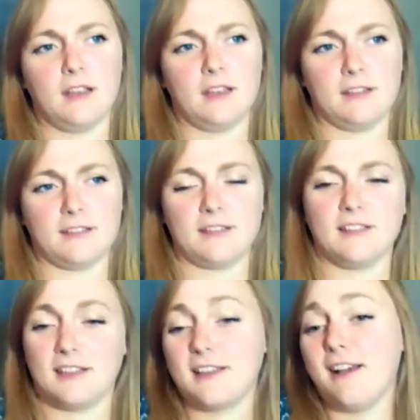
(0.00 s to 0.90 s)
it's
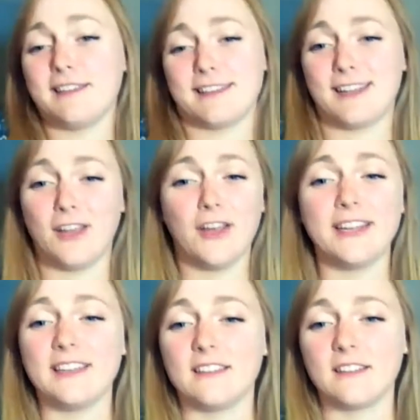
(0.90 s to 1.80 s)
guided
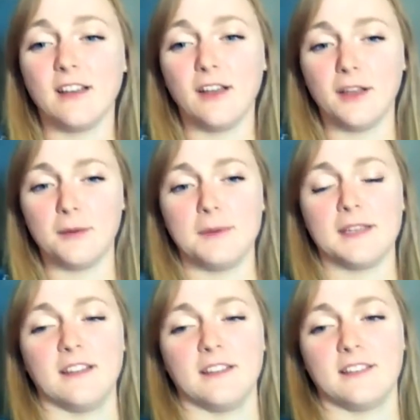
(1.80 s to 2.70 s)
learning,
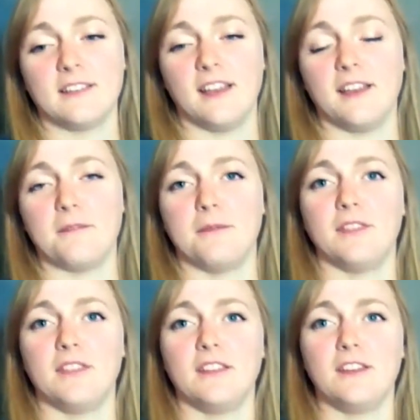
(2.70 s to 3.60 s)
because
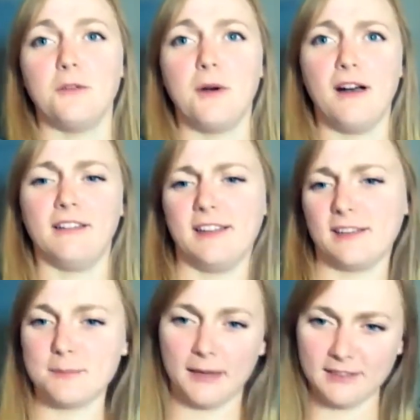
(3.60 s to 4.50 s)
you aren't
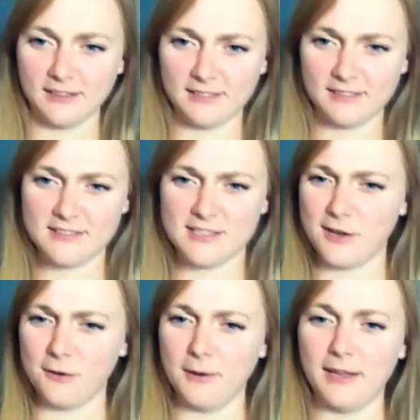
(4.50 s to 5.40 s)
expected to
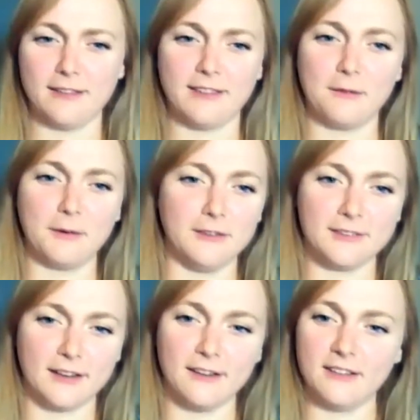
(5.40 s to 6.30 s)
know anything when you
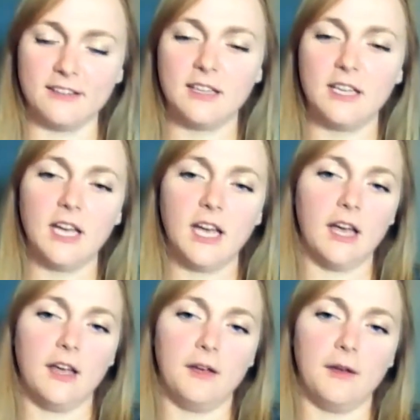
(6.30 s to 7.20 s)
start,
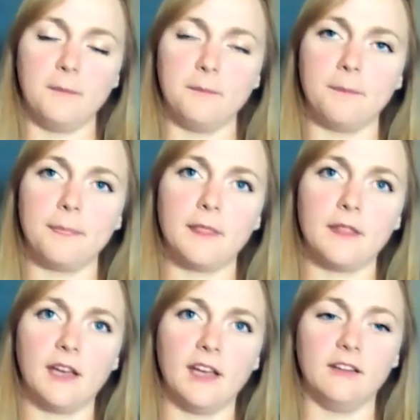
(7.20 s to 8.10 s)
and
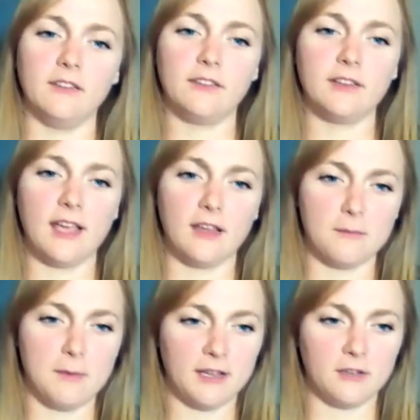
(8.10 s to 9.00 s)
yeah, you
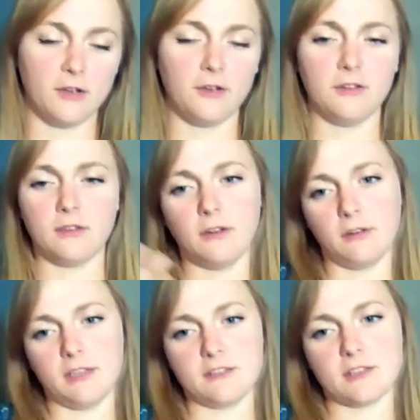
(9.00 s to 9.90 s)
might know the
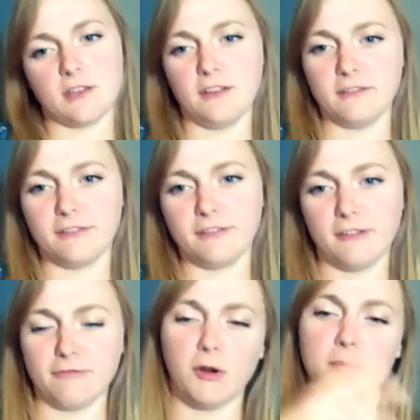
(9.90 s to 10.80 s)
knowledge of
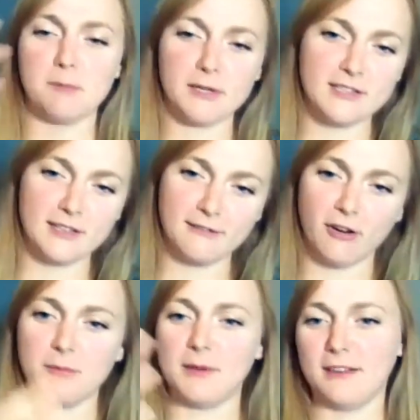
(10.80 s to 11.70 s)
Roman Britain, Roman